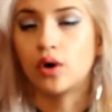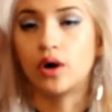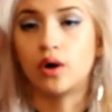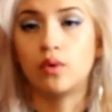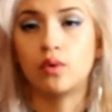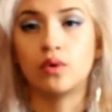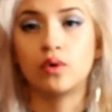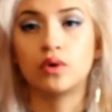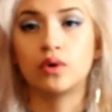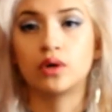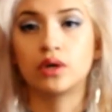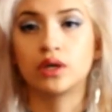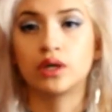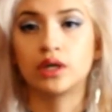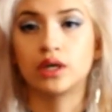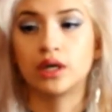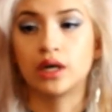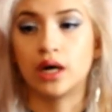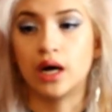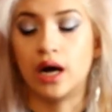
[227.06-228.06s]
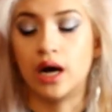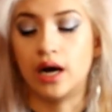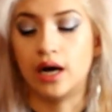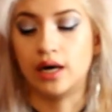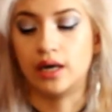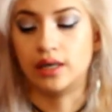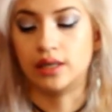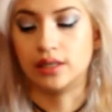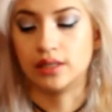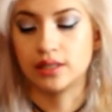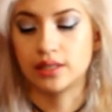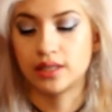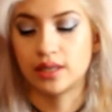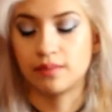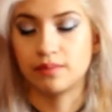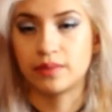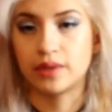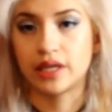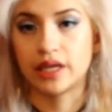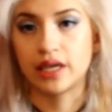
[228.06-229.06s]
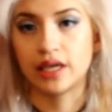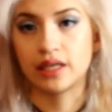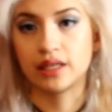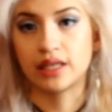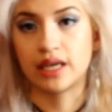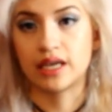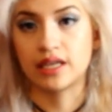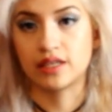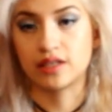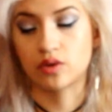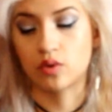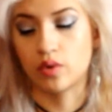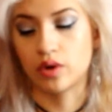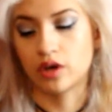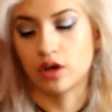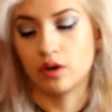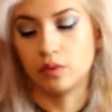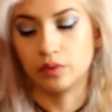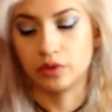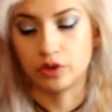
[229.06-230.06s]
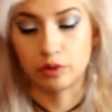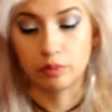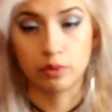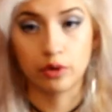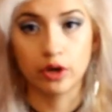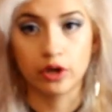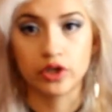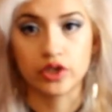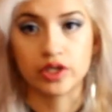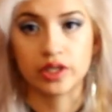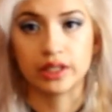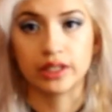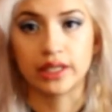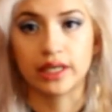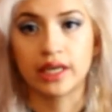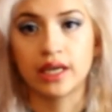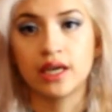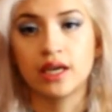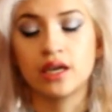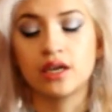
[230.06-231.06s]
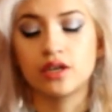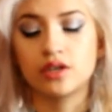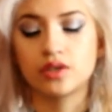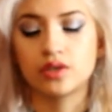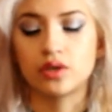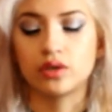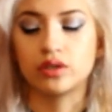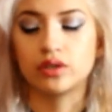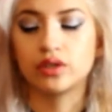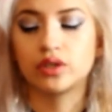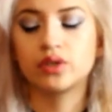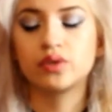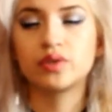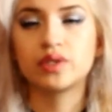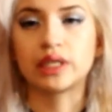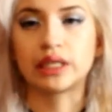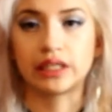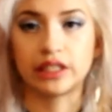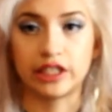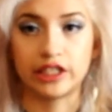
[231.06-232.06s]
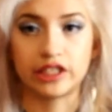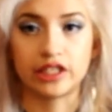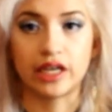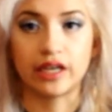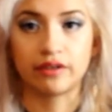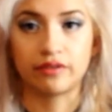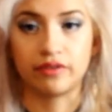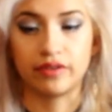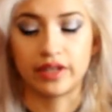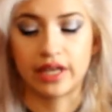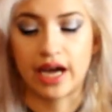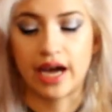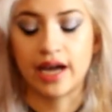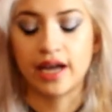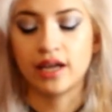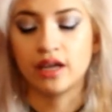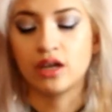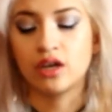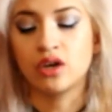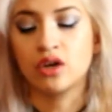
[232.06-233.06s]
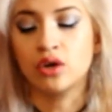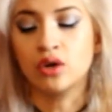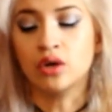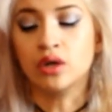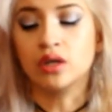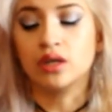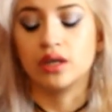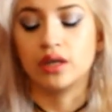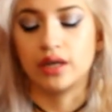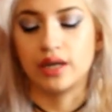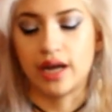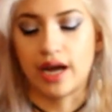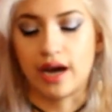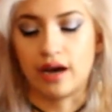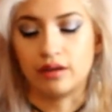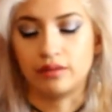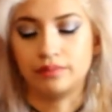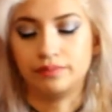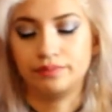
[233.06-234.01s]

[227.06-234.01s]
or something that's going on with you personally. So they'll use each deck for that. Now,